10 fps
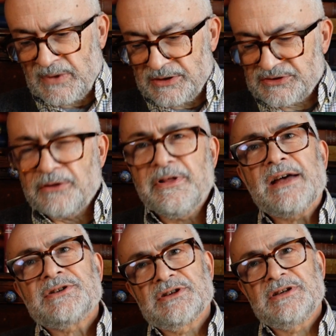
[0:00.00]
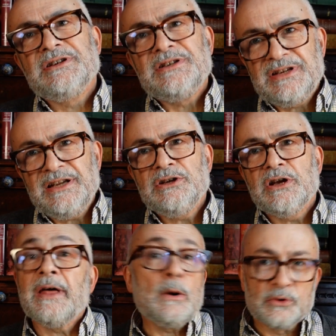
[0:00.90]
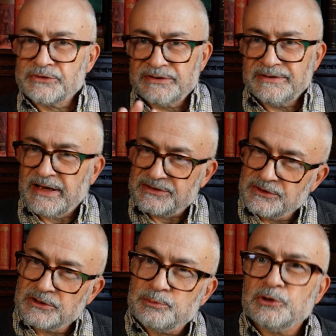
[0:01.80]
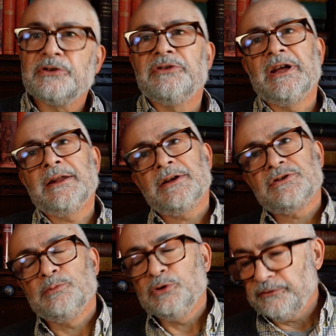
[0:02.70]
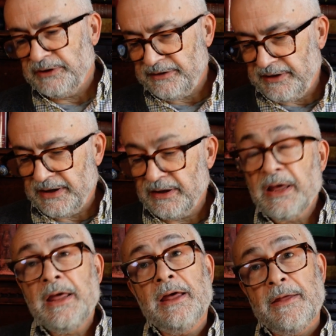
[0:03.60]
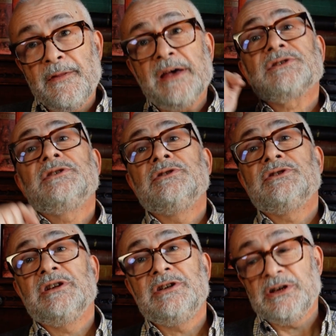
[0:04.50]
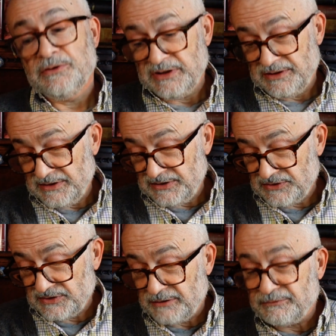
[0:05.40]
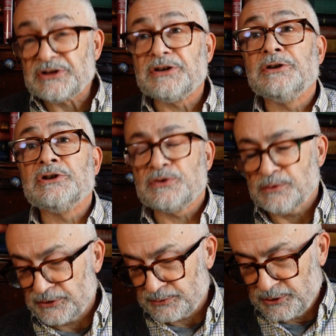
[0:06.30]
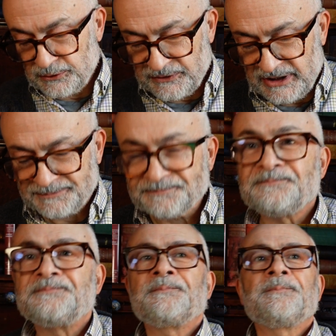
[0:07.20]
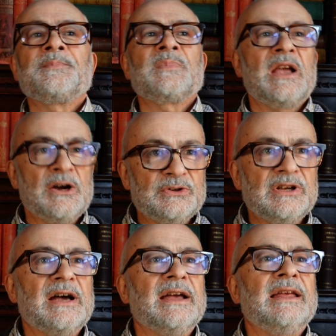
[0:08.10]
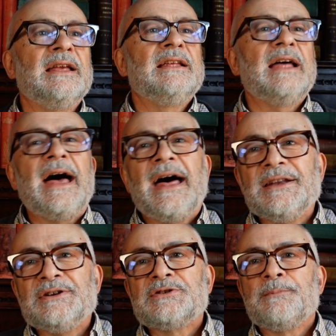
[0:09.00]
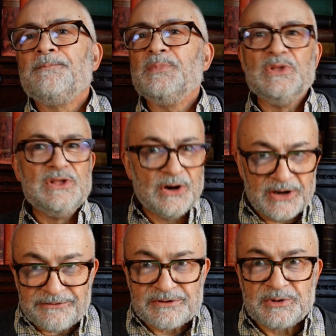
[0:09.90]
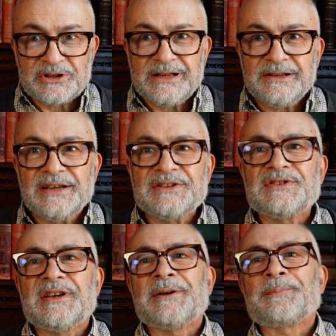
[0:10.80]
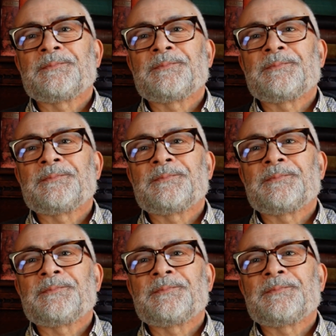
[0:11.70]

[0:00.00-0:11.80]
So that's continued, and that's not a book thing, that's a movie thing, and that's continued in this Return to Oz movie. Okay, and not everybody likes it.